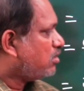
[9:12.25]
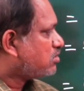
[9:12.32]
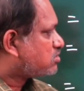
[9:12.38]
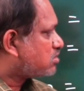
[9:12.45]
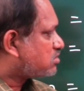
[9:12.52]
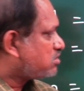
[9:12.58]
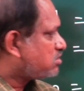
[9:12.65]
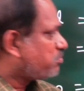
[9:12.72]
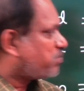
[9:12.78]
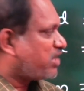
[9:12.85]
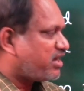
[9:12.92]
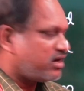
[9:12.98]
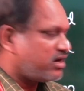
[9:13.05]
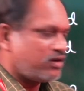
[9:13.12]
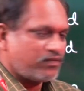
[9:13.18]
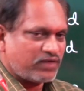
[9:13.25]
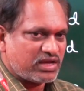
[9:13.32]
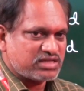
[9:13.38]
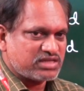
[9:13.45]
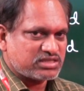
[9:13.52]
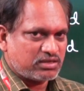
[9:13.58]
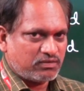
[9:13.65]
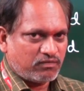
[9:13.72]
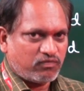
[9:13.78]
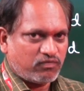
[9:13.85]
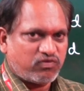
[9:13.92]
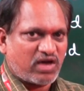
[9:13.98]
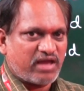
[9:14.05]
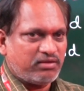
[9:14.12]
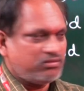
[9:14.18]
So simple identification:
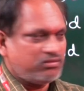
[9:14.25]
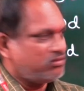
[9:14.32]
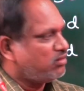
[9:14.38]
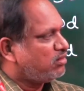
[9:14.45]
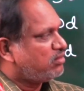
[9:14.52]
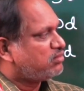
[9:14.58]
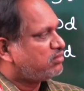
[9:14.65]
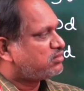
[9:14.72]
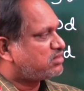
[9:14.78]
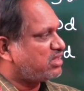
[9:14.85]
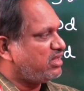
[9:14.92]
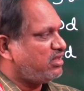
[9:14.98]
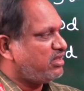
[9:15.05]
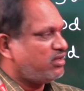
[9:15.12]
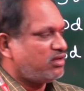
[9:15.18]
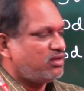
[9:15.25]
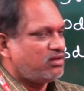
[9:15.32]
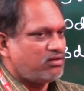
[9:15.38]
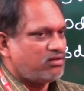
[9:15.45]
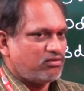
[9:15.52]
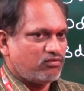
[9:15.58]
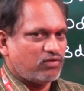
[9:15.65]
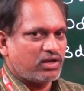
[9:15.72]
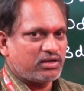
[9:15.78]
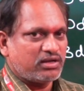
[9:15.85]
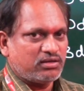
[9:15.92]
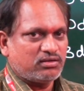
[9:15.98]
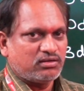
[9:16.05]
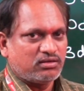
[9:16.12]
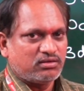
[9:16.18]
5, 3,
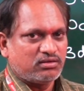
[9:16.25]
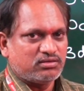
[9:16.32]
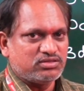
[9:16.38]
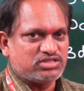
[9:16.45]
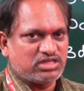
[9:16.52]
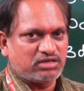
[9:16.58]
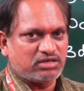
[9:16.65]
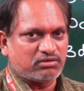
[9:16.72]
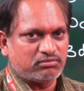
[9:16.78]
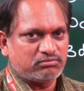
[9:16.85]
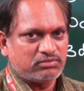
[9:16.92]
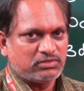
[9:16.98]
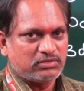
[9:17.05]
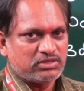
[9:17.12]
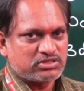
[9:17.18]
1, 0.